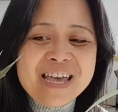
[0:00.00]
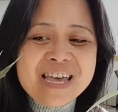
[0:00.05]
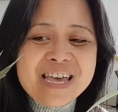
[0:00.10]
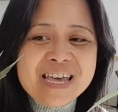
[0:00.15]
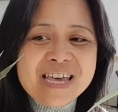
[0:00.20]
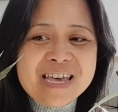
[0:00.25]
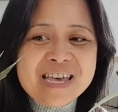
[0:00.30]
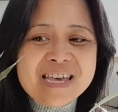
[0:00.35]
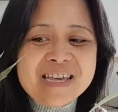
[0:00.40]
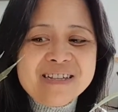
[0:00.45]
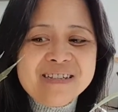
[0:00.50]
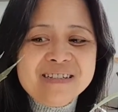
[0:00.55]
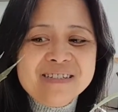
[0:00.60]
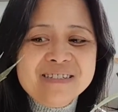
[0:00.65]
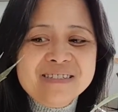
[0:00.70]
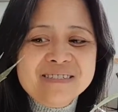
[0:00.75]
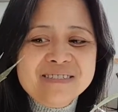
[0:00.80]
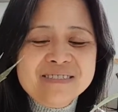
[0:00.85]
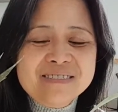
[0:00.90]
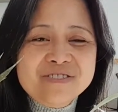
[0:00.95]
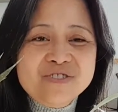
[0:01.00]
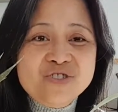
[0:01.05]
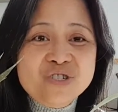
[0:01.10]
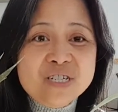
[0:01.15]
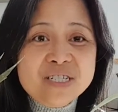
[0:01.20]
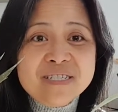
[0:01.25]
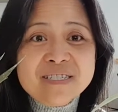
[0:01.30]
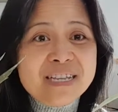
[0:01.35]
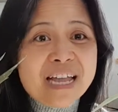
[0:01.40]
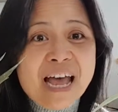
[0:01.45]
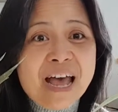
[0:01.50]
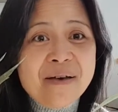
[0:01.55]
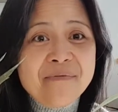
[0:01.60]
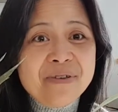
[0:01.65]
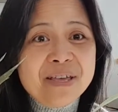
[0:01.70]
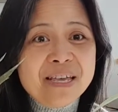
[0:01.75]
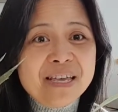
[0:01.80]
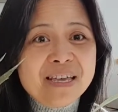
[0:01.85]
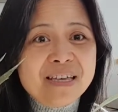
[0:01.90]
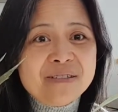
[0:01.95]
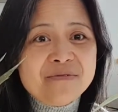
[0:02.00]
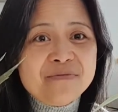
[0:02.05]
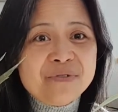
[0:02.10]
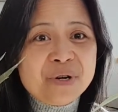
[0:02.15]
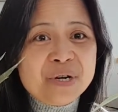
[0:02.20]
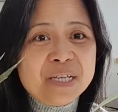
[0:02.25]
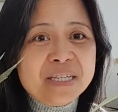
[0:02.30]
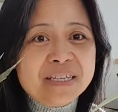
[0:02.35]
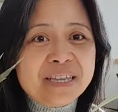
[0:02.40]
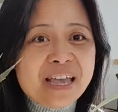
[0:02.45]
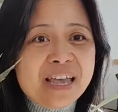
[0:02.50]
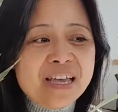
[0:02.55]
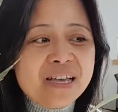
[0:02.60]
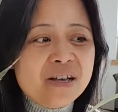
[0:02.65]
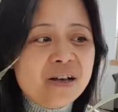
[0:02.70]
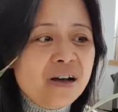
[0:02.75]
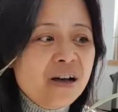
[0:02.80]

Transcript: and just having it for the sake